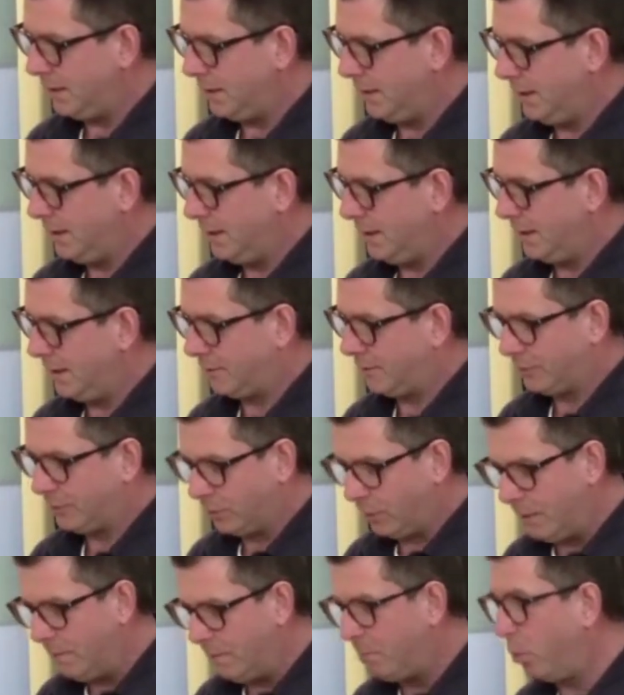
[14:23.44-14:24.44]
It's so
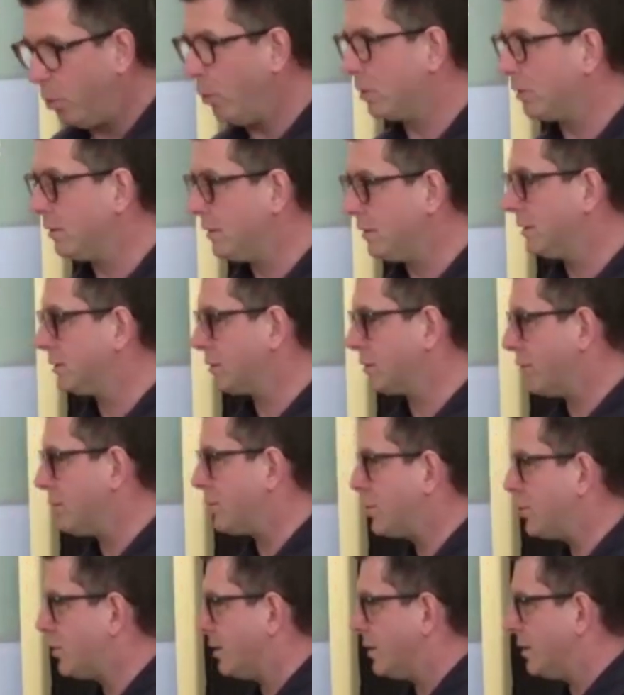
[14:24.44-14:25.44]
important as
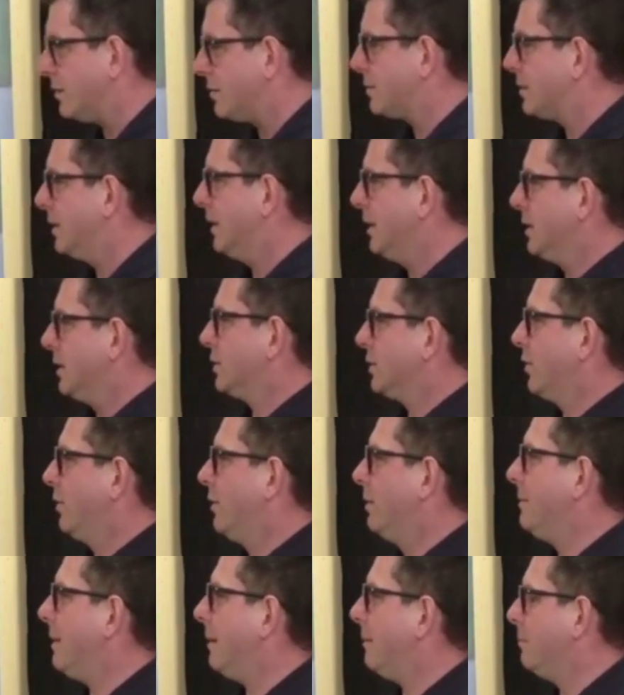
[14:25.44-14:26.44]
Christians to
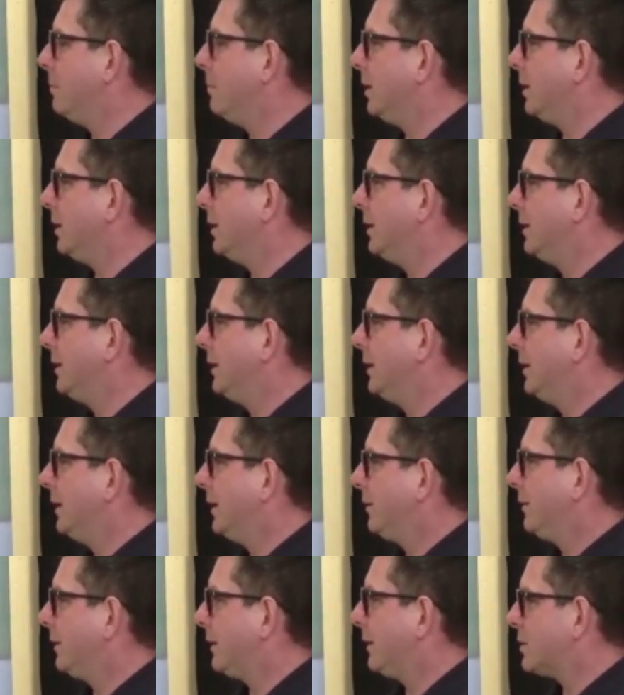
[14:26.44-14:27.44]
remember
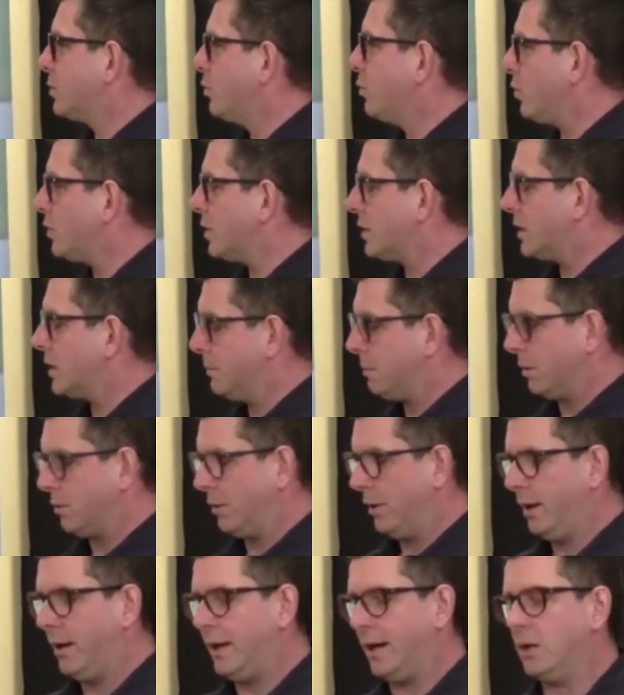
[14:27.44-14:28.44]
that it's not just about
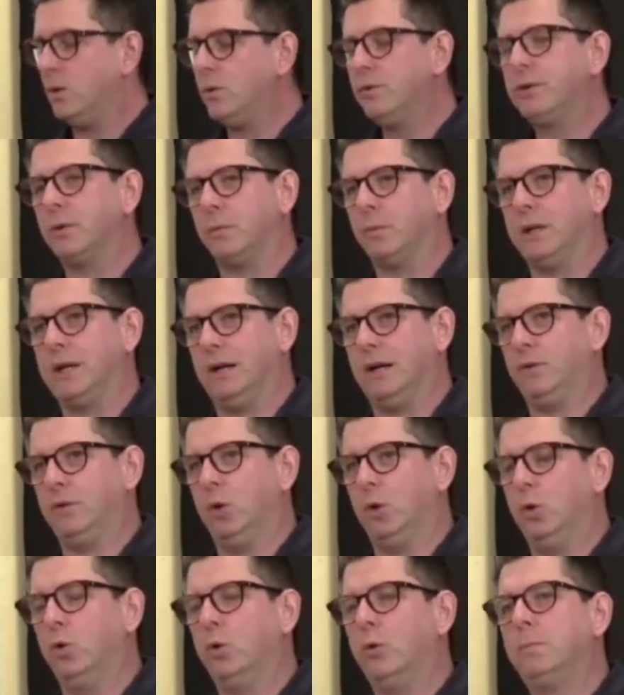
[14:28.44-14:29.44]
now that we have a
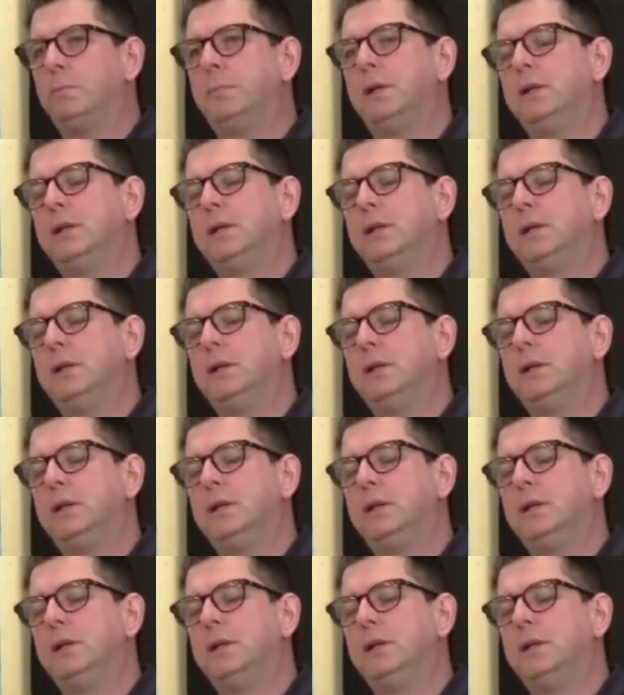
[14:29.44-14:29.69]
hope,